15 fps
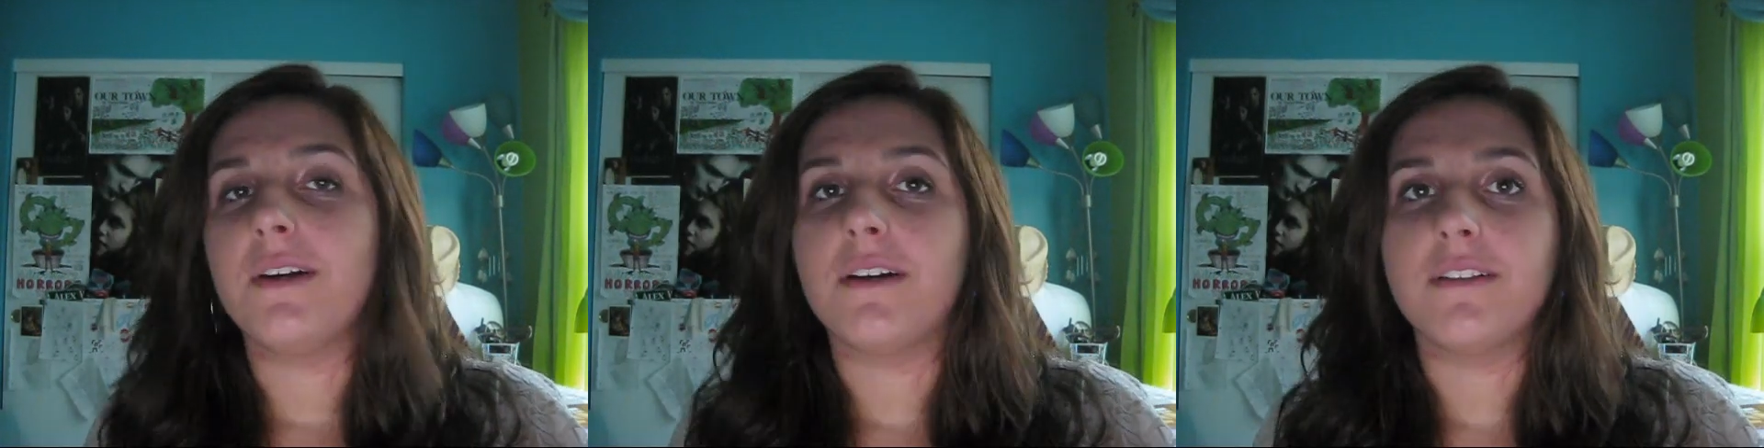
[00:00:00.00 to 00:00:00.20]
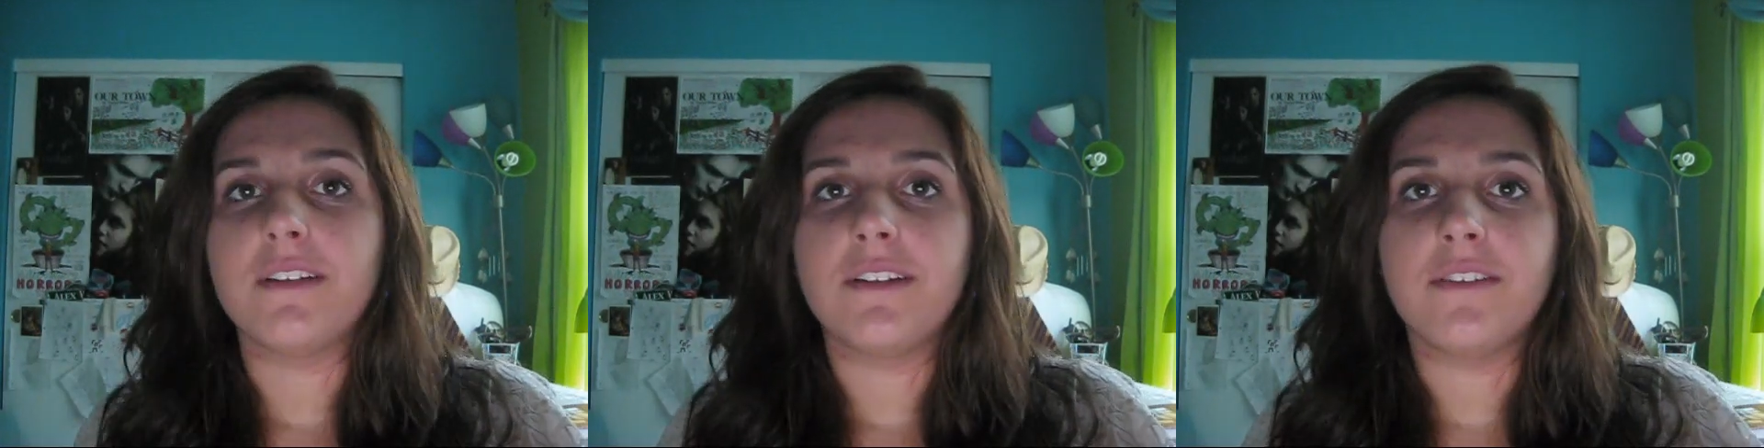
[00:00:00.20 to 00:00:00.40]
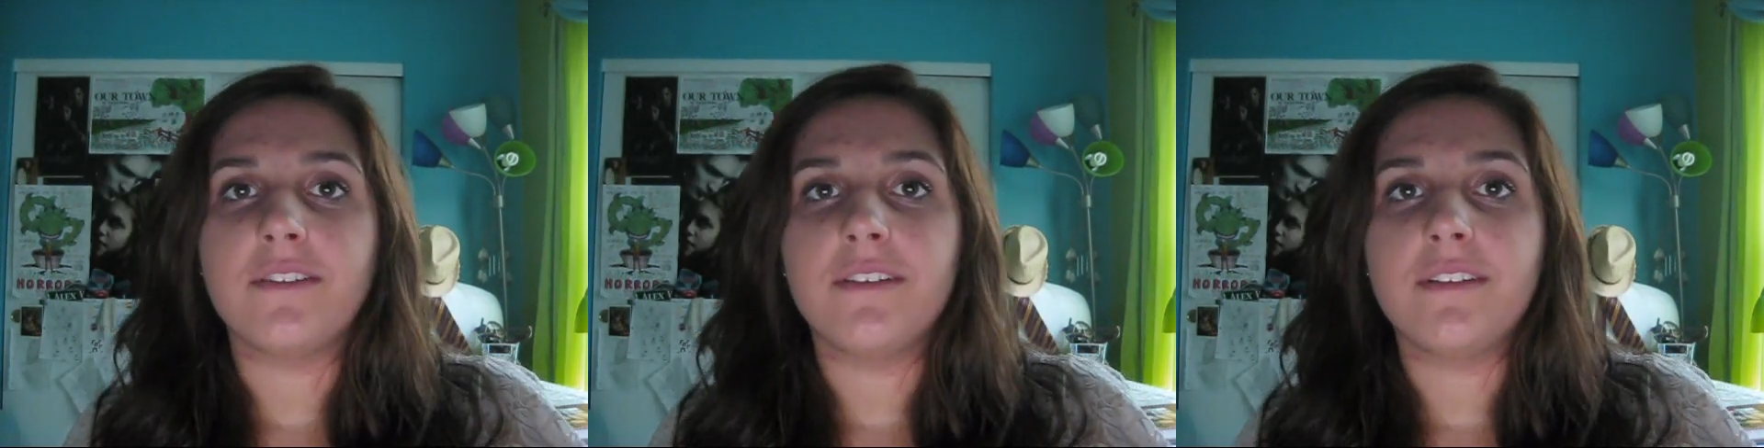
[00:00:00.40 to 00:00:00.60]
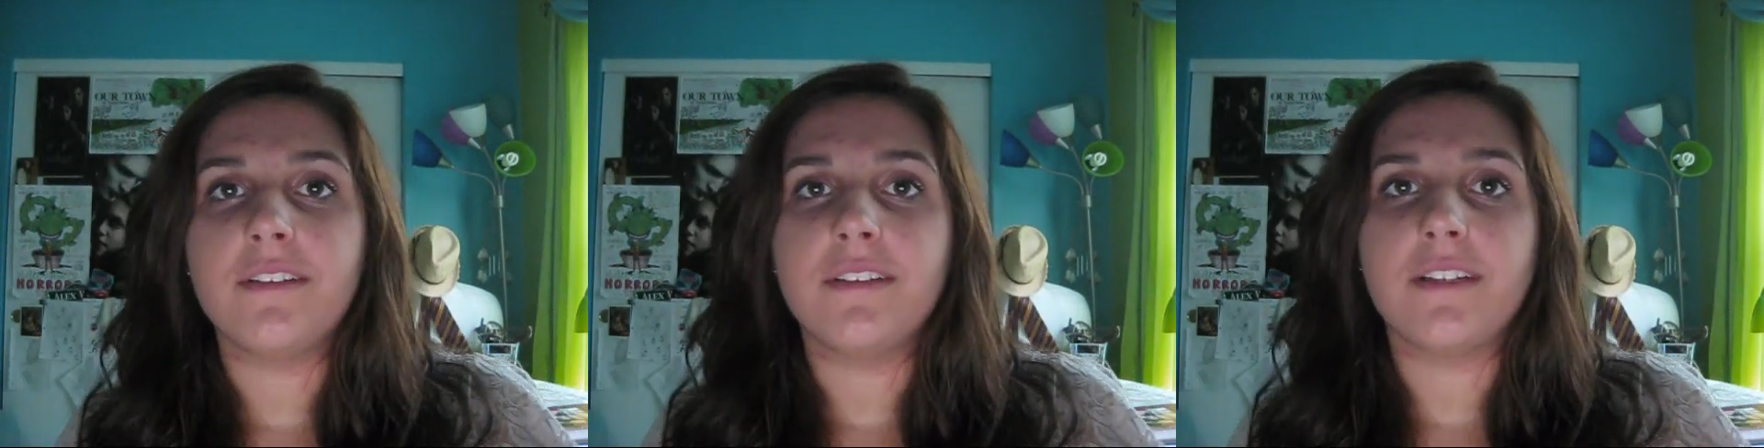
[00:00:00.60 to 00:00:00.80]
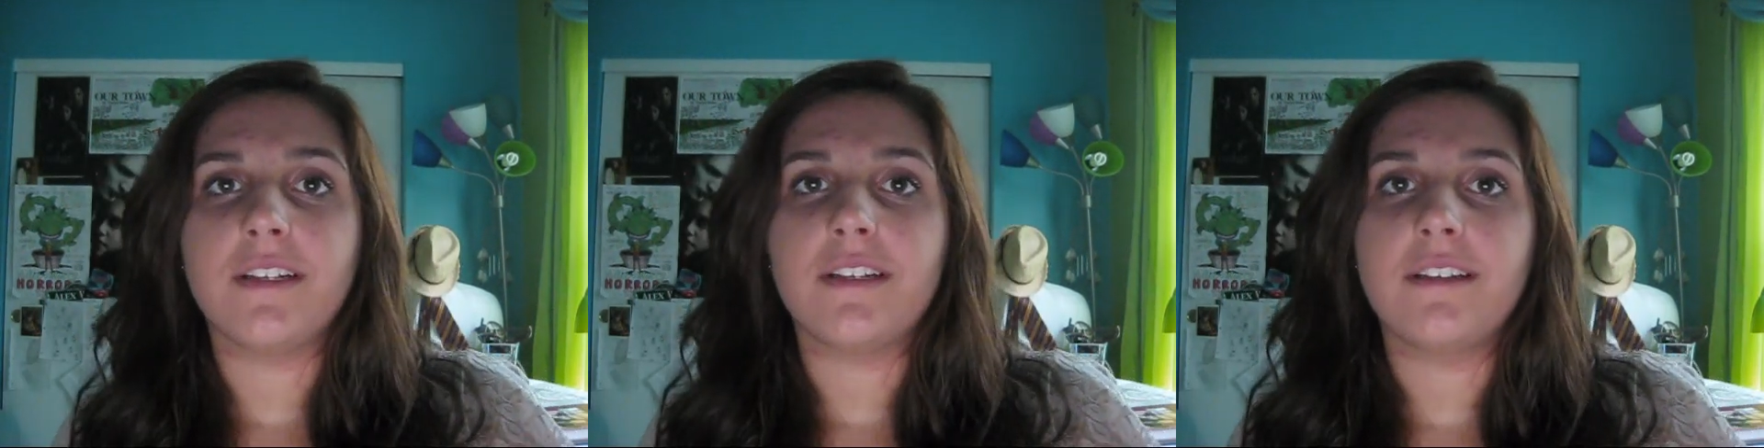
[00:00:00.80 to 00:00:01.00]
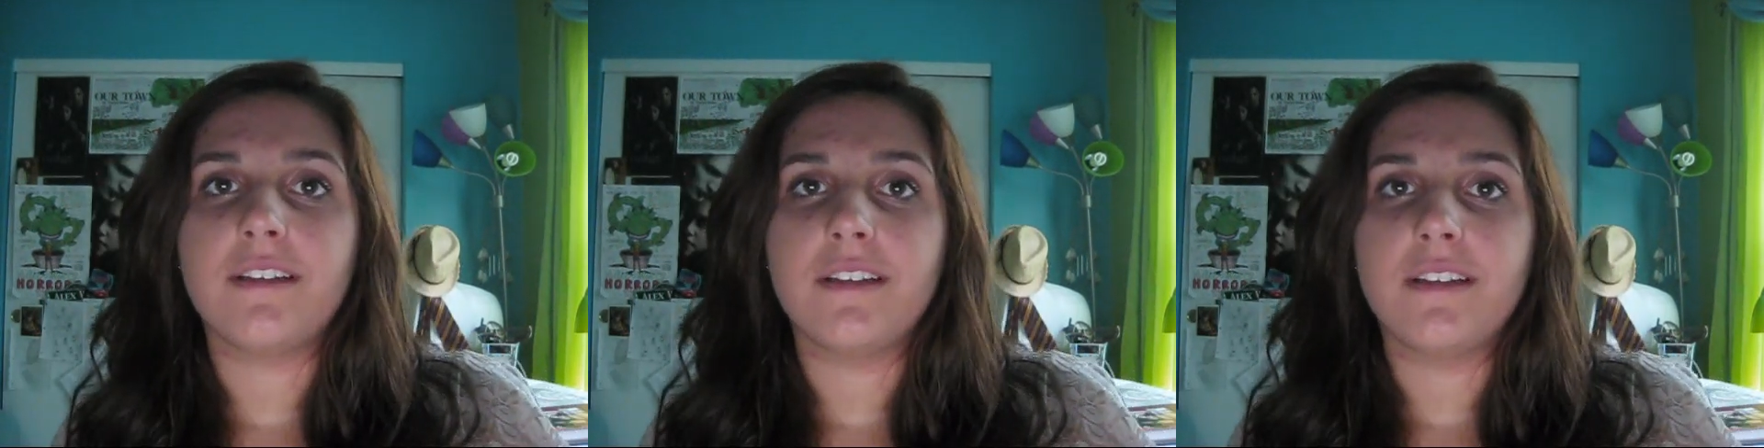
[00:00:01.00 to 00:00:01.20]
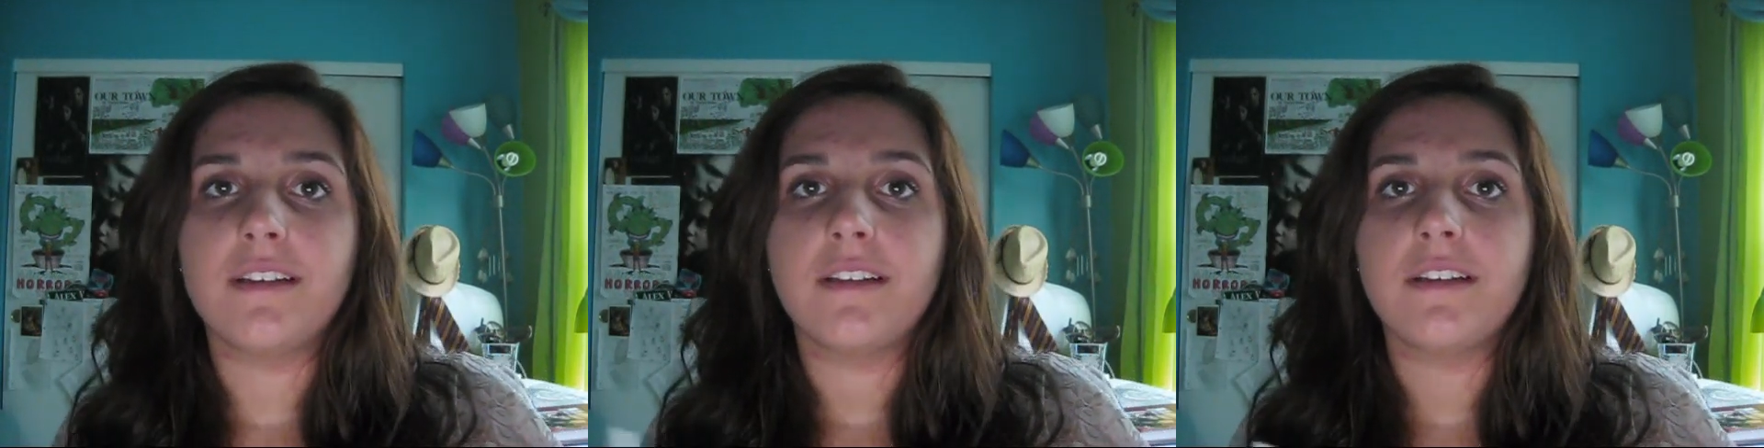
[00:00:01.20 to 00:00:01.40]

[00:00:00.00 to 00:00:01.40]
all know that